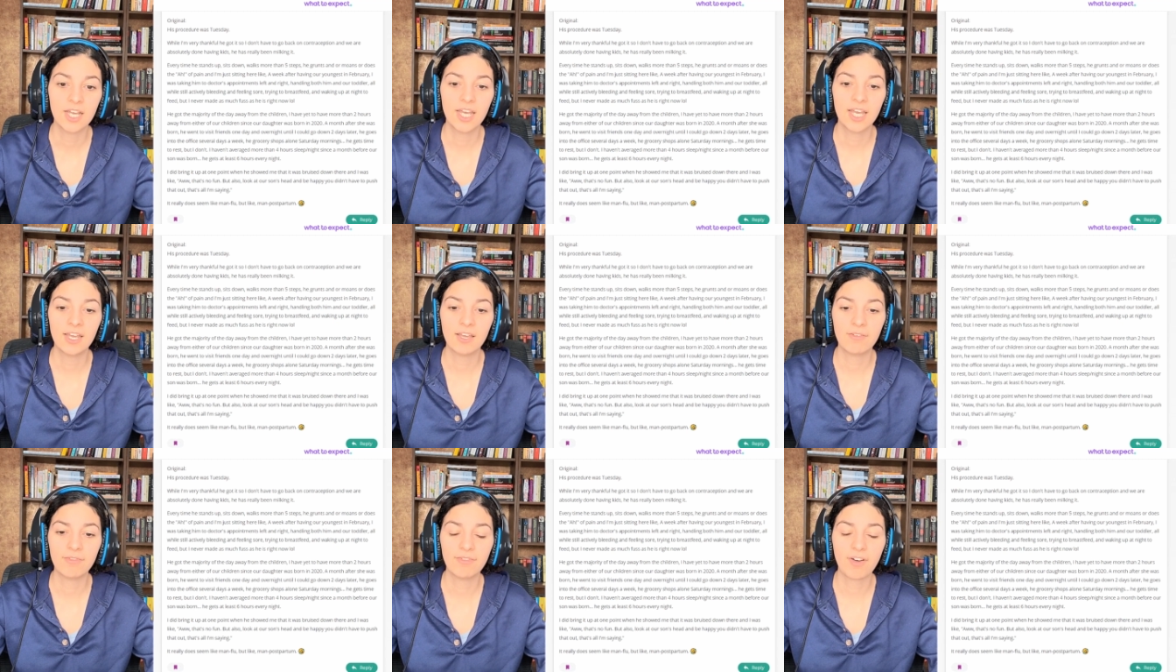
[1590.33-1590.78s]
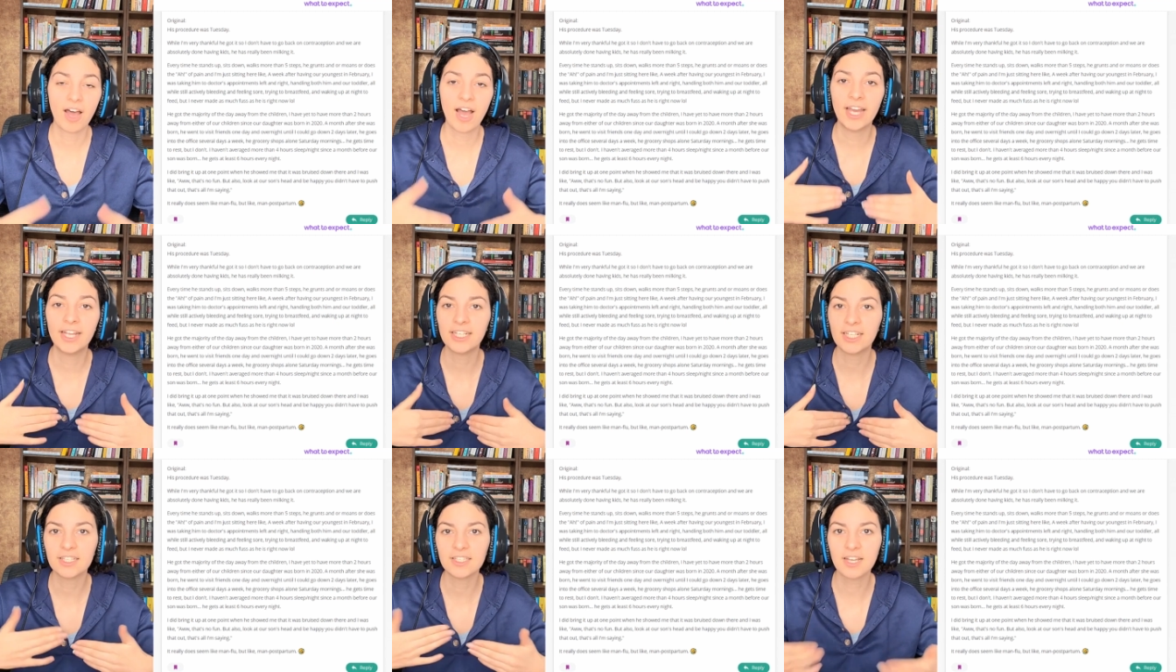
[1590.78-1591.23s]
if
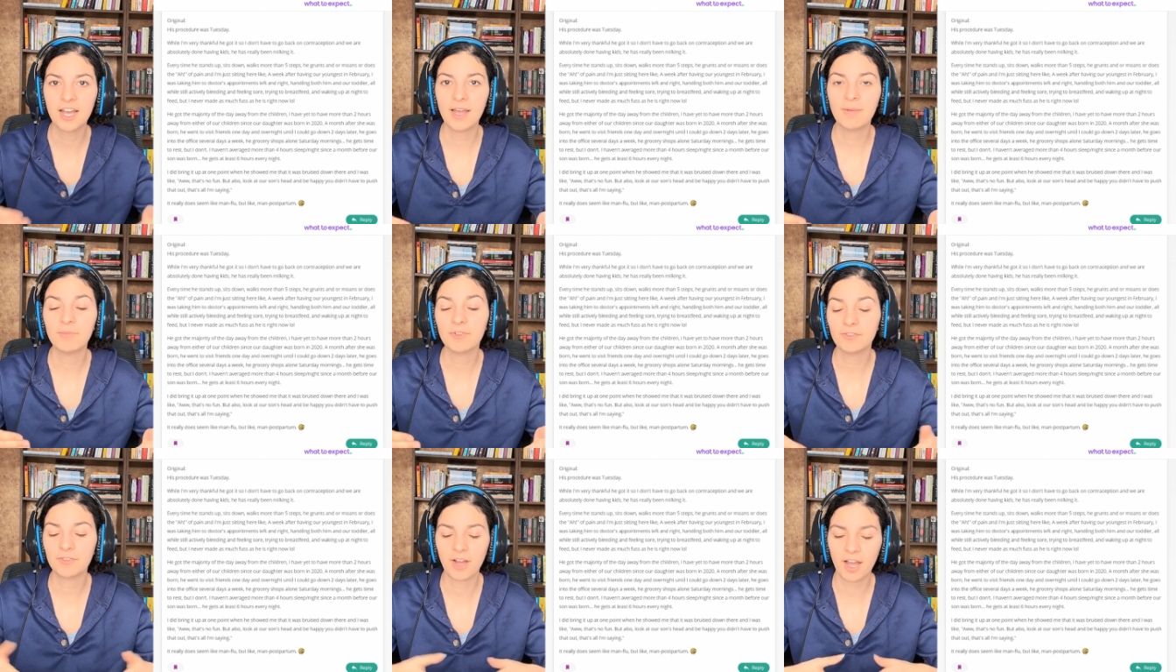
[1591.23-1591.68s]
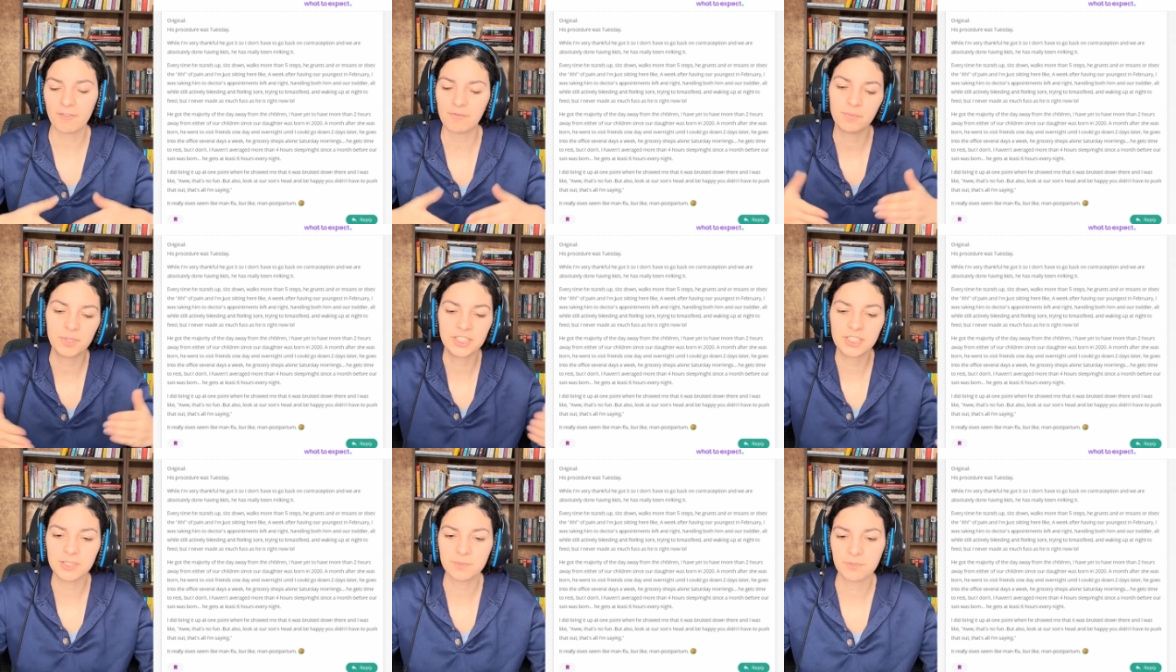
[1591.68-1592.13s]
I need time, if I've
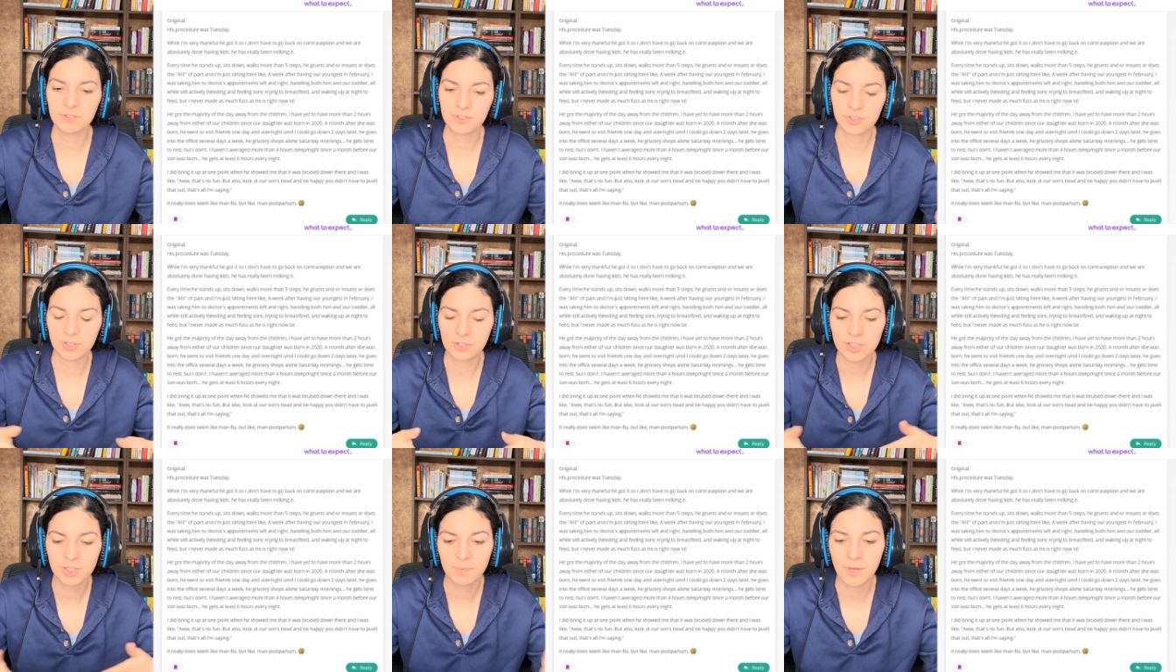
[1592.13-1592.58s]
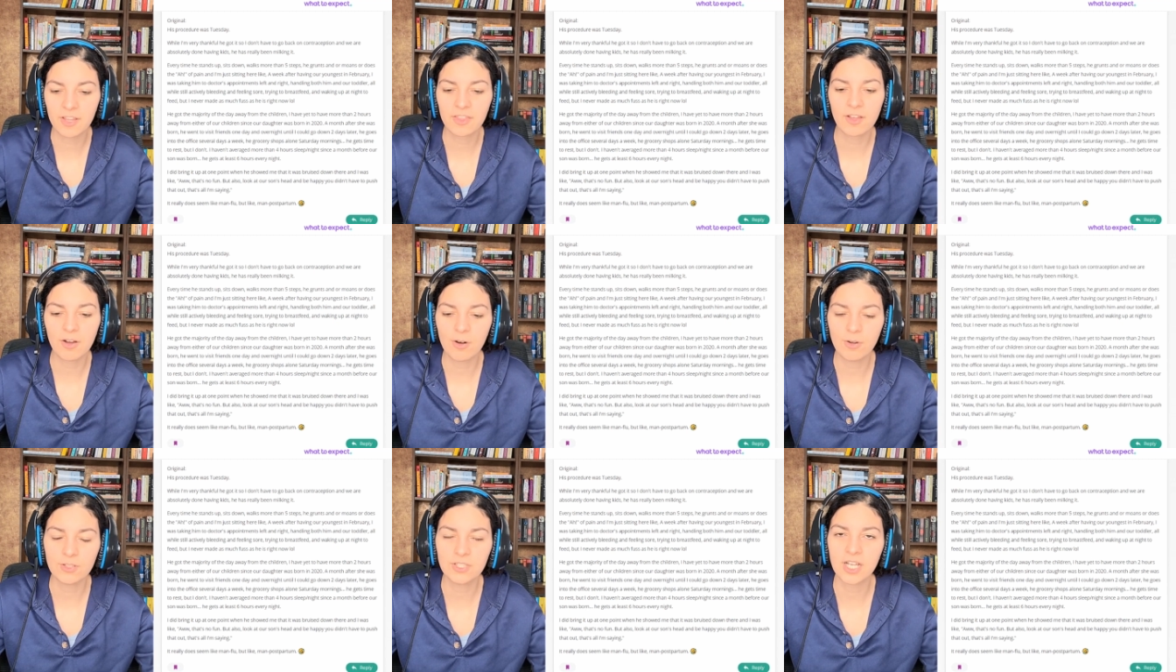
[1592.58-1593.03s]
been spent the
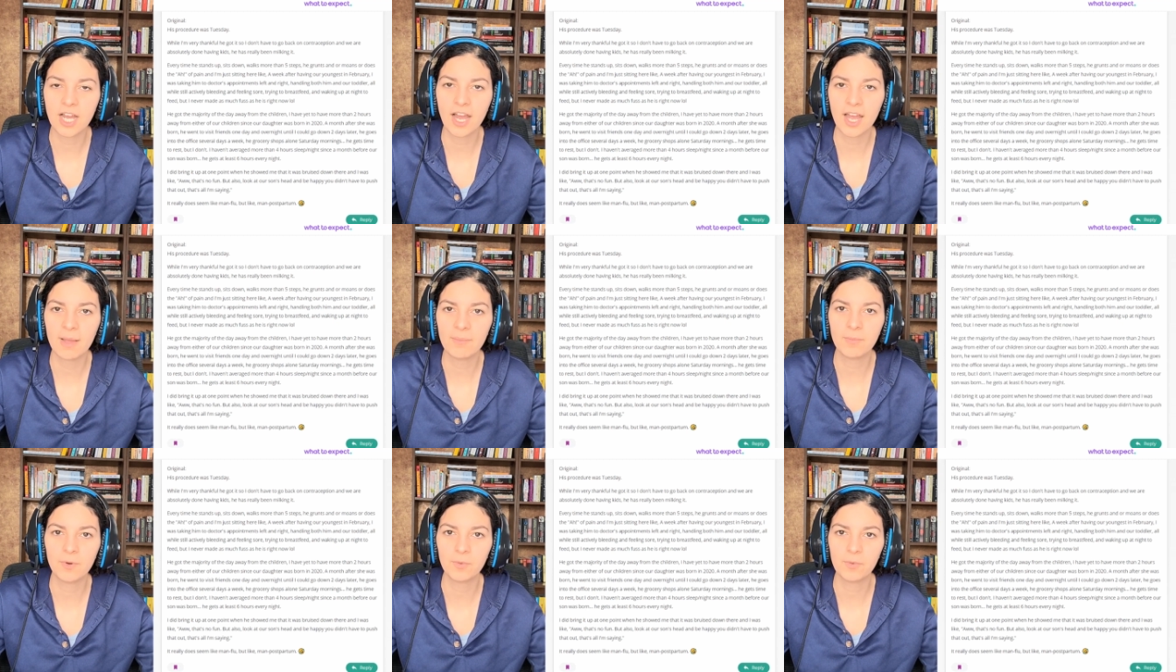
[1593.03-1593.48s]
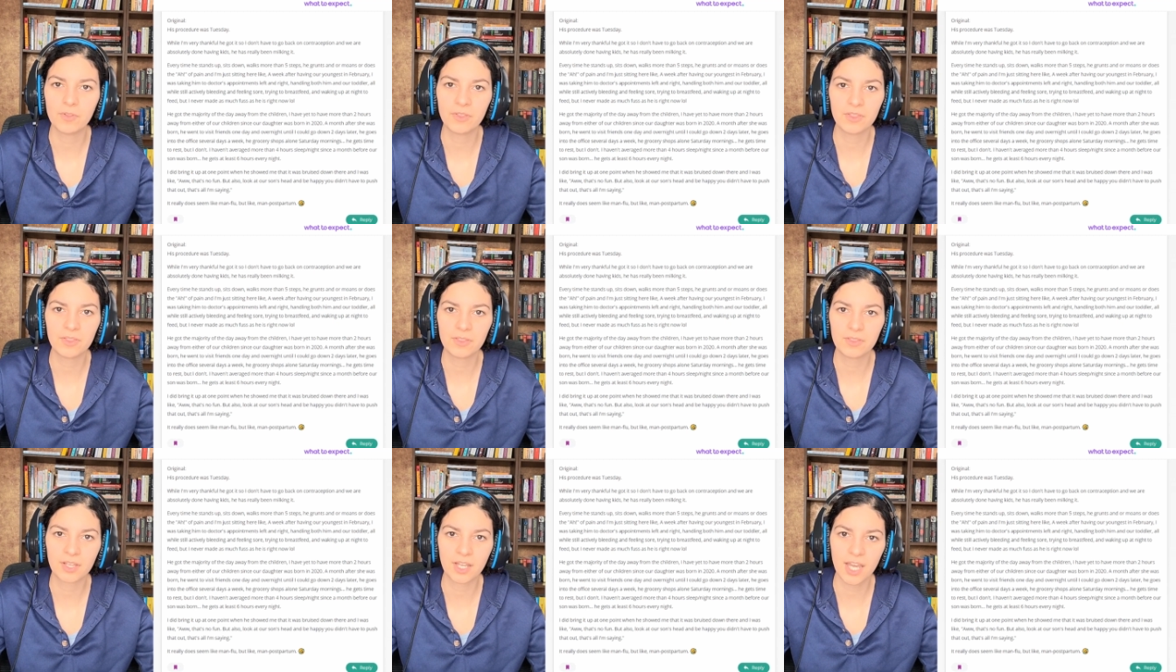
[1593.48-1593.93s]
whole time with
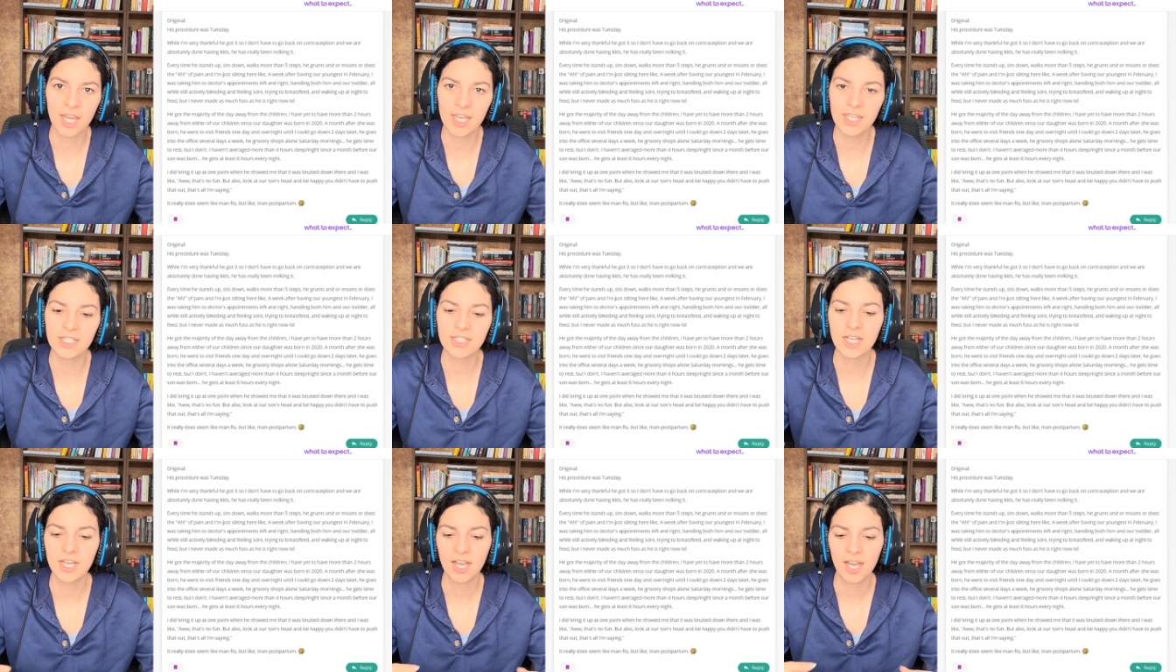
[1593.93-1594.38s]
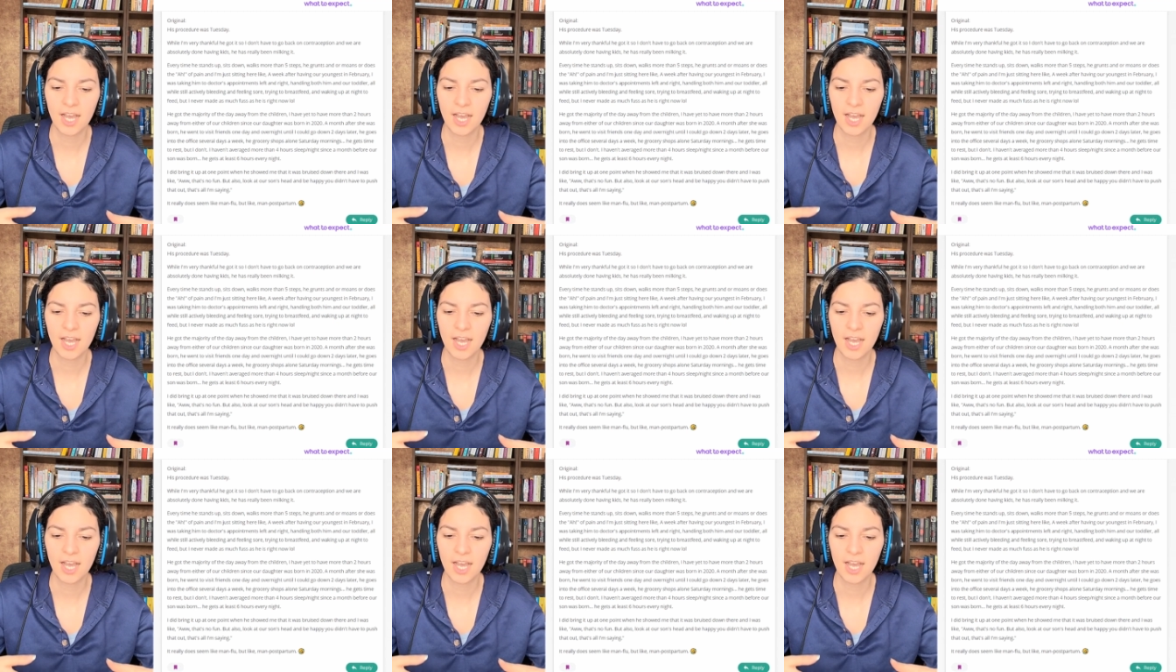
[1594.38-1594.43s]
the kid